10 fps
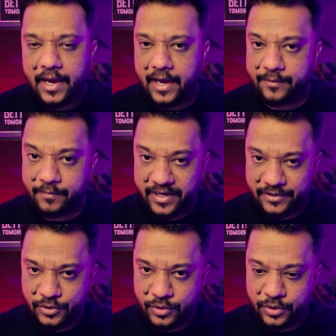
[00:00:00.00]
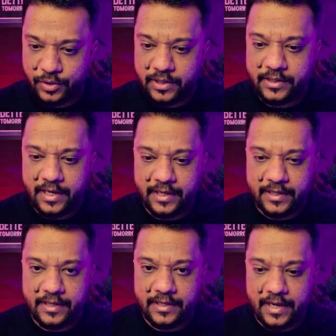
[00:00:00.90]
and make sure you are
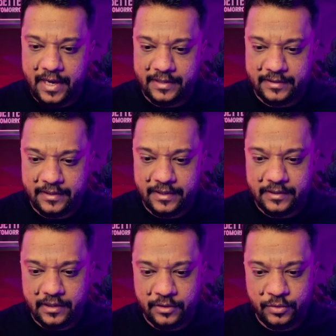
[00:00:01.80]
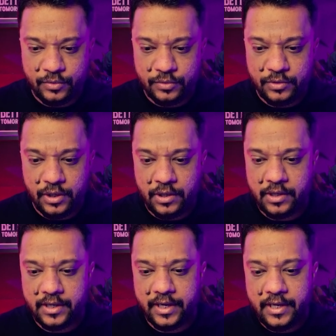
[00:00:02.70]
tagging @AKOOL
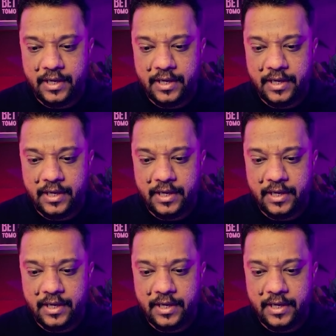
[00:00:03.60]
or